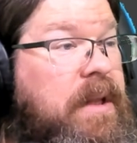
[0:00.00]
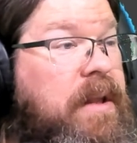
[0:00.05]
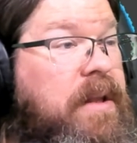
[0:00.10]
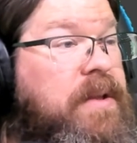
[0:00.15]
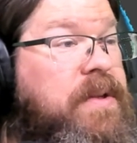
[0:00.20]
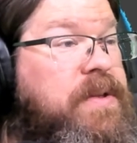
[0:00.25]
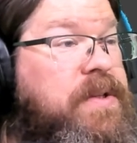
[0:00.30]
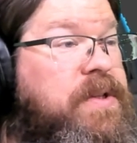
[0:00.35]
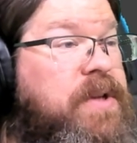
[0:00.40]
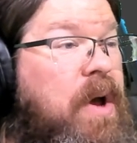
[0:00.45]

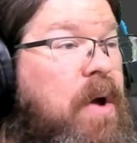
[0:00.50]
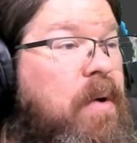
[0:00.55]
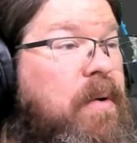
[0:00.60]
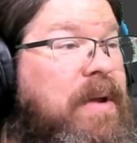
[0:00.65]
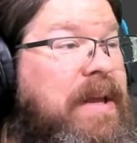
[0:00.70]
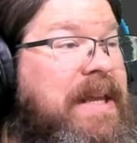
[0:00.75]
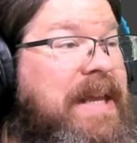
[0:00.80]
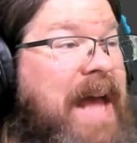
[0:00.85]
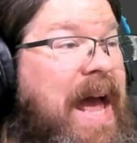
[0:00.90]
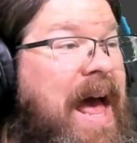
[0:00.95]
So
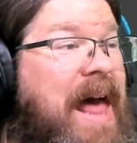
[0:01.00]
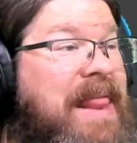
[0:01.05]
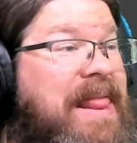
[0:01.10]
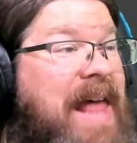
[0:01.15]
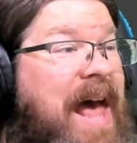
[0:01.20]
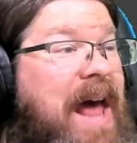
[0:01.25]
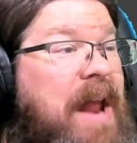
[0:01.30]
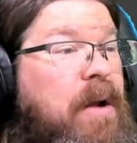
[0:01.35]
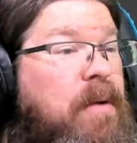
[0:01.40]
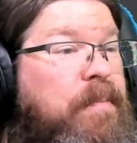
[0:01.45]
yeah,
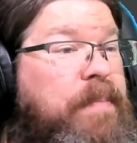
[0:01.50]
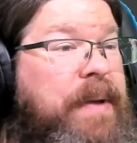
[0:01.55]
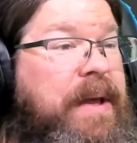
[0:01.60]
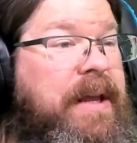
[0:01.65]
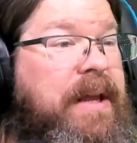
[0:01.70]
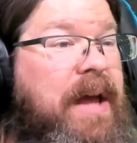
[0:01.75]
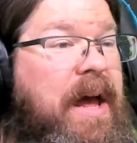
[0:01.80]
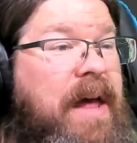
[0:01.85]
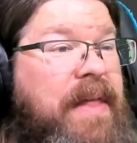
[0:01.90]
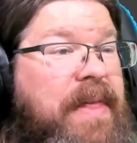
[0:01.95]
that'll
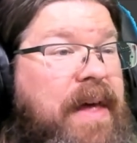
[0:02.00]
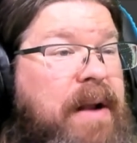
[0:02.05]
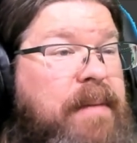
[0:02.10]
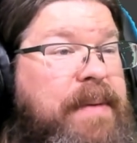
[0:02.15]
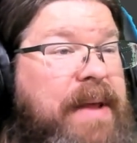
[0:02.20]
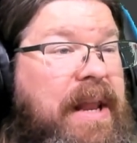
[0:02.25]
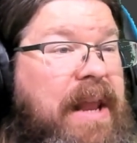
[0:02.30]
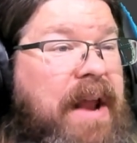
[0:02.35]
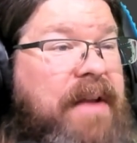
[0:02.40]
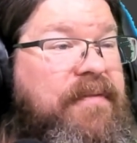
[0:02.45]
be a
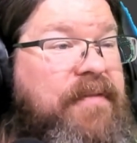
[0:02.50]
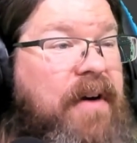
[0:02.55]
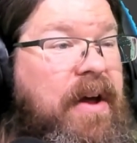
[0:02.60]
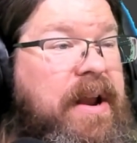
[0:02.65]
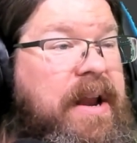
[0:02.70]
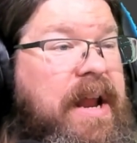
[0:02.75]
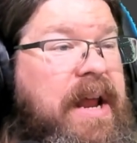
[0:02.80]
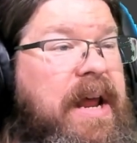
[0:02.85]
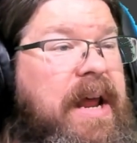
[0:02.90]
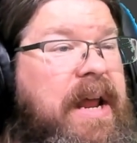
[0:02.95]
lot of
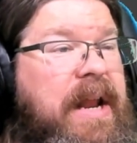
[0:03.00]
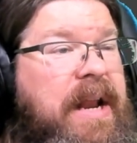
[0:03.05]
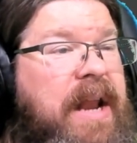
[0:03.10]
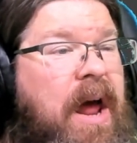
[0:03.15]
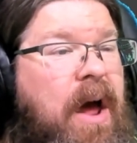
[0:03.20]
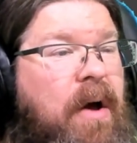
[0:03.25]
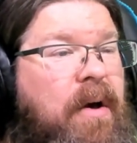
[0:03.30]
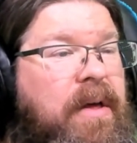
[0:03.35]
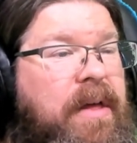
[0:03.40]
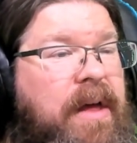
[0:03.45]
fun.
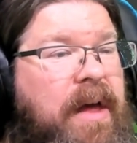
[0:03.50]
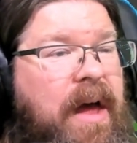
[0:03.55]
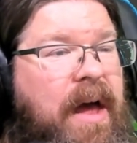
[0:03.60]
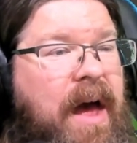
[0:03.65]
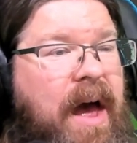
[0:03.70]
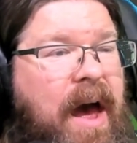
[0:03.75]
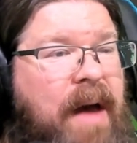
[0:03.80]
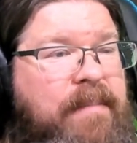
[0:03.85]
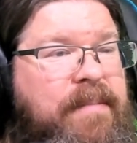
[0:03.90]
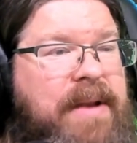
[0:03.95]
Now,
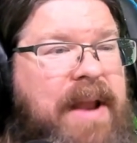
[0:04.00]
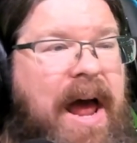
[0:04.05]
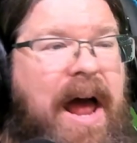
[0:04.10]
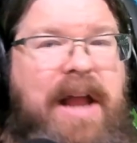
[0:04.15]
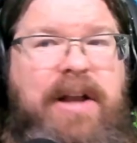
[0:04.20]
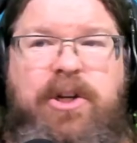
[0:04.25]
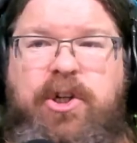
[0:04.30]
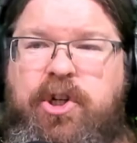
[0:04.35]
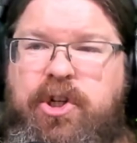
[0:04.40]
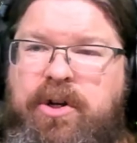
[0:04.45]
I'm
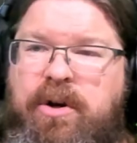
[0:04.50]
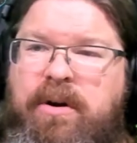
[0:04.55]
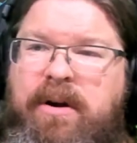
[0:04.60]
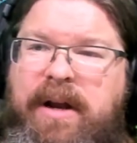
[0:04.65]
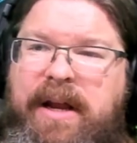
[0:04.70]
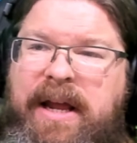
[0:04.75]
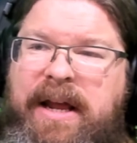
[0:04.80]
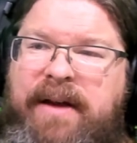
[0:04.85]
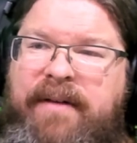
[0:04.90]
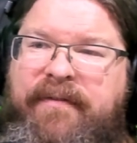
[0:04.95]
not sure
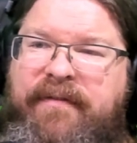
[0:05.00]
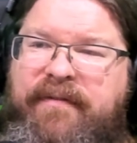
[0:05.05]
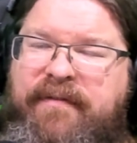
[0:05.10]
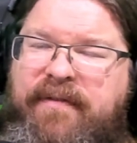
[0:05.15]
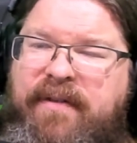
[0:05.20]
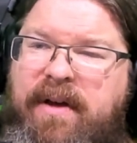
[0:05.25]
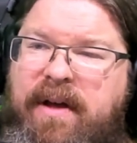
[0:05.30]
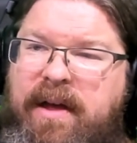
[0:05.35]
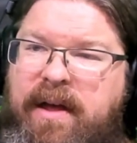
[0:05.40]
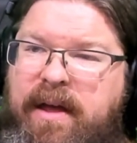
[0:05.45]

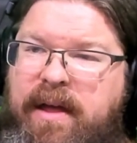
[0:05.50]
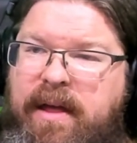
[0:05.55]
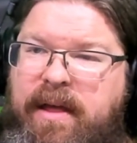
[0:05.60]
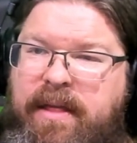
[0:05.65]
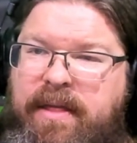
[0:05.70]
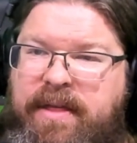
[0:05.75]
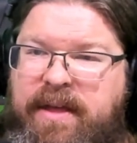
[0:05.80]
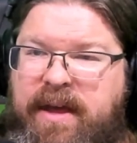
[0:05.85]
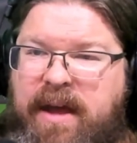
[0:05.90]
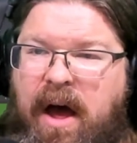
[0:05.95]
if
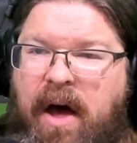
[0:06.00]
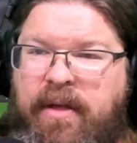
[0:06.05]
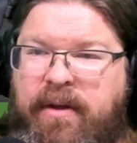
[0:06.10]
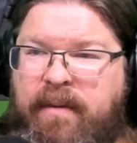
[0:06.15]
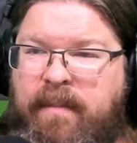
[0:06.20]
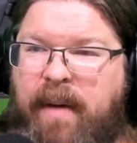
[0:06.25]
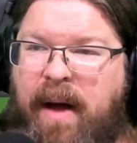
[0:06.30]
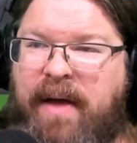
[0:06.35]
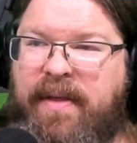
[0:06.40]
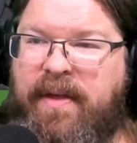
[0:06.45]
the other
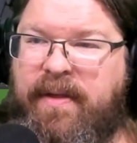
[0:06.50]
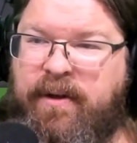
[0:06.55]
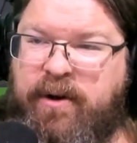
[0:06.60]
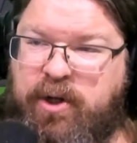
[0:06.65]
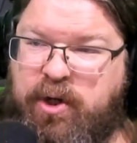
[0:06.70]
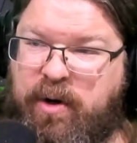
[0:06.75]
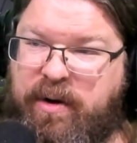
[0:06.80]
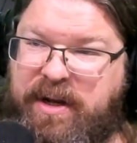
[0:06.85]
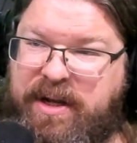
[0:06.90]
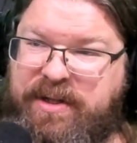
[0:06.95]
mon that they're
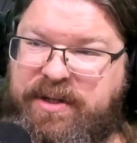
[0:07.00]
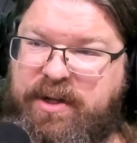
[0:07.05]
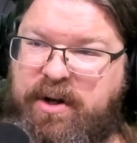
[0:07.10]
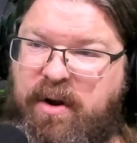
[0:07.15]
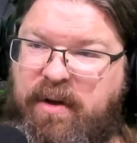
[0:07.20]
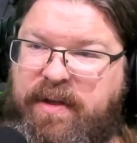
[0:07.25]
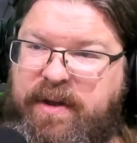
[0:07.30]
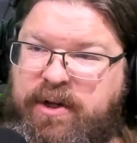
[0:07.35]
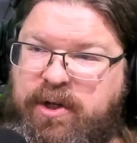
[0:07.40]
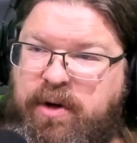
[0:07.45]
showing, because
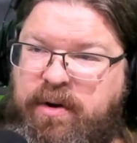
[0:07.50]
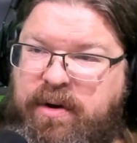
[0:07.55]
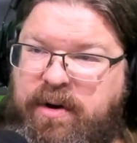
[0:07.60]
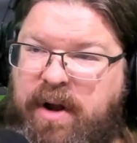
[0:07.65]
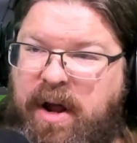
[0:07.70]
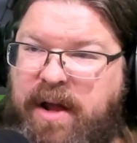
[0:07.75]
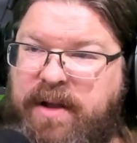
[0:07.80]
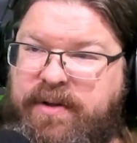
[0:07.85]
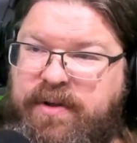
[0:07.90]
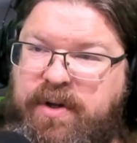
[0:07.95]
they showed
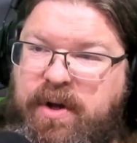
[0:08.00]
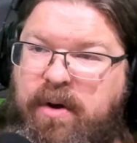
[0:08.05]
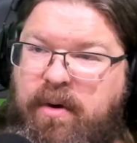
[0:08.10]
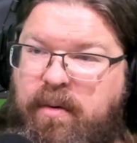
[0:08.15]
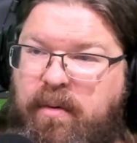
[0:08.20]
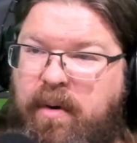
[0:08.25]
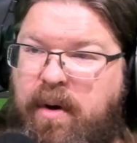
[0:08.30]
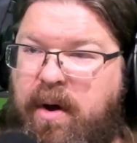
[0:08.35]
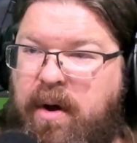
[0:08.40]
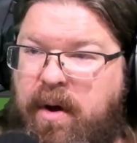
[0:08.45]

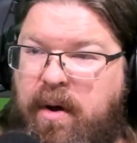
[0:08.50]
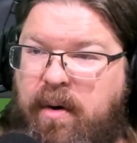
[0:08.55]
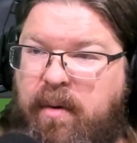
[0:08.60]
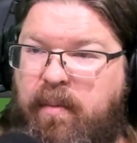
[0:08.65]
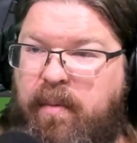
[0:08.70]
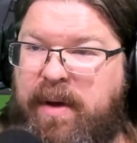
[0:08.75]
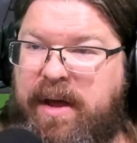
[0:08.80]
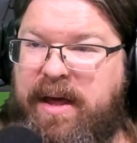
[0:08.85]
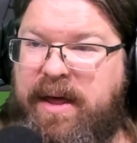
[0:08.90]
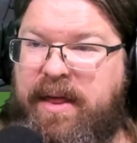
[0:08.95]
Adonzo
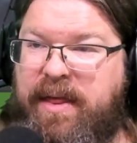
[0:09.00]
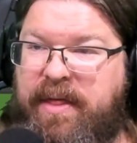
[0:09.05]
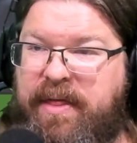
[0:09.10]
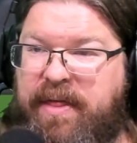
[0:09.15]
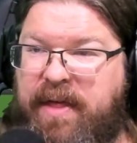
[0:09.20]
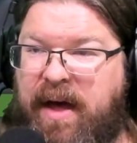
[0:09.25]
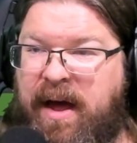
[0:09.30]
with